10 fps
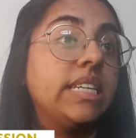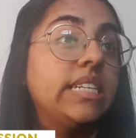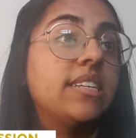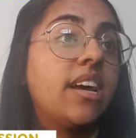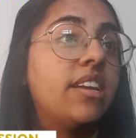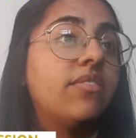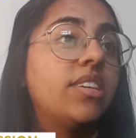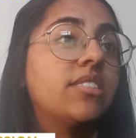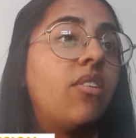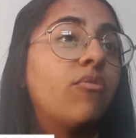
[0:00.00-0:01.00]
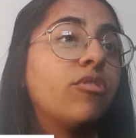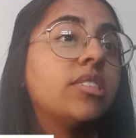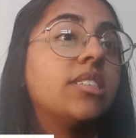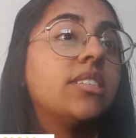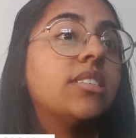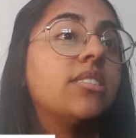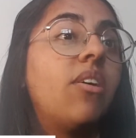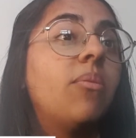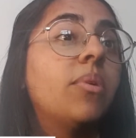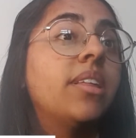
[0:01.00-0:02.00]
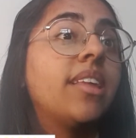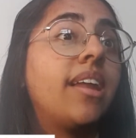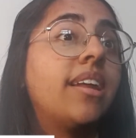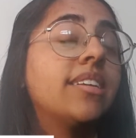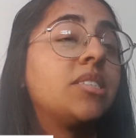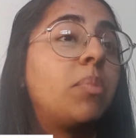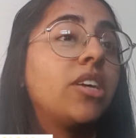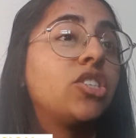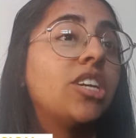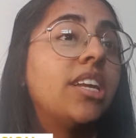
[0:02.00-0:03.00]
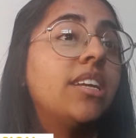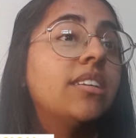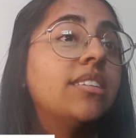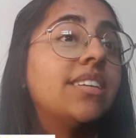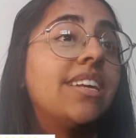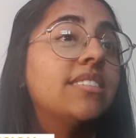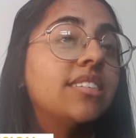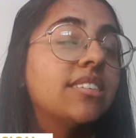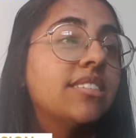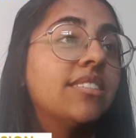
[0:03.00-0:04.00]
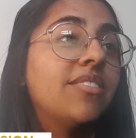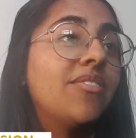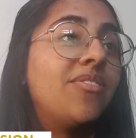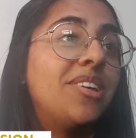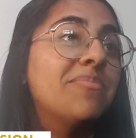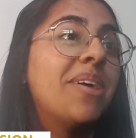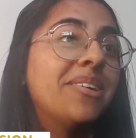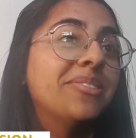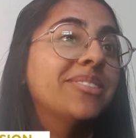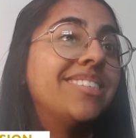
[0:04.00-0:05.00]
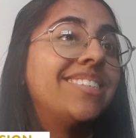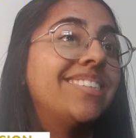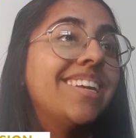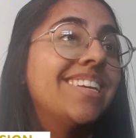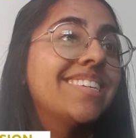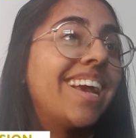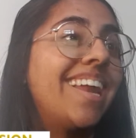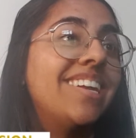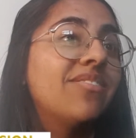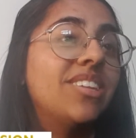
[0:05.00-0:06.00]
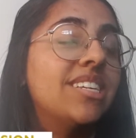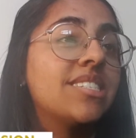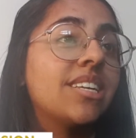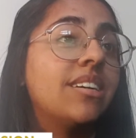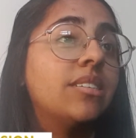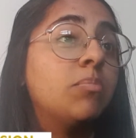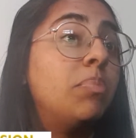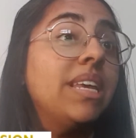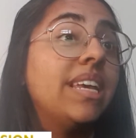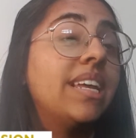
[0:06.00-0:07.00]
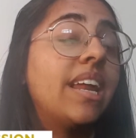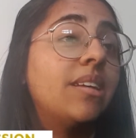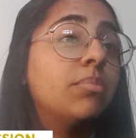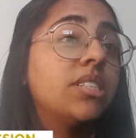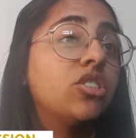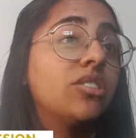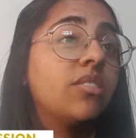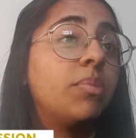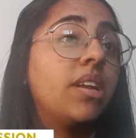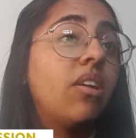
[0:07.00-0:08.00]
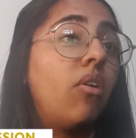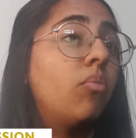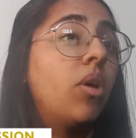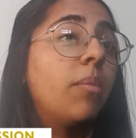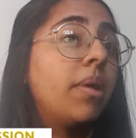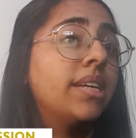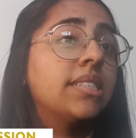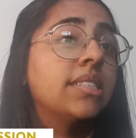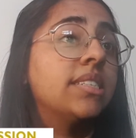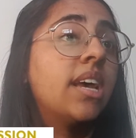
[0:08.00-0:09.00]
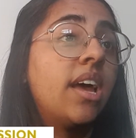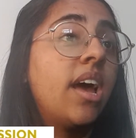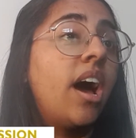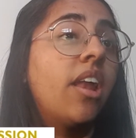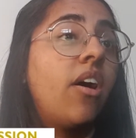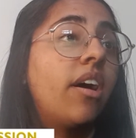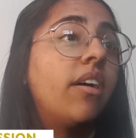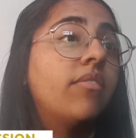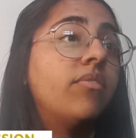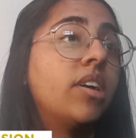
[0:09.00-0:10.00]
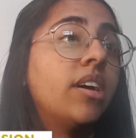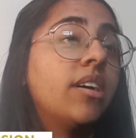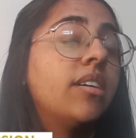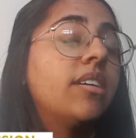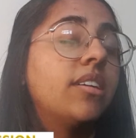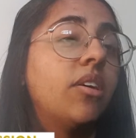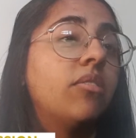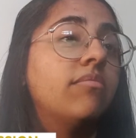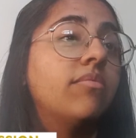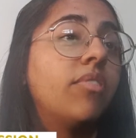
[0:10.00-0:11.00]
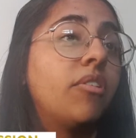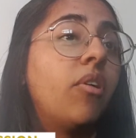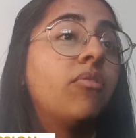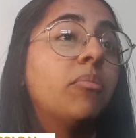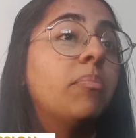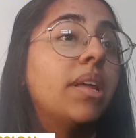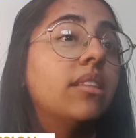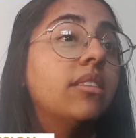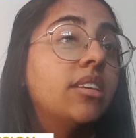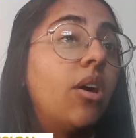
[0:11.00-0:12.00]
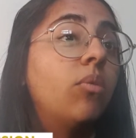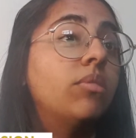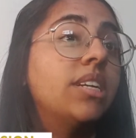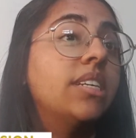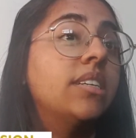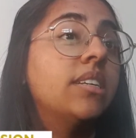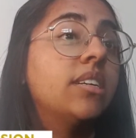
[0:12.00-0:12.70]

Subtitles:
leading any of these conferences to start with, and then especially Indian females leading any of these things, being in any positions. I've been in a lot of workplaces and I have, very often been the only,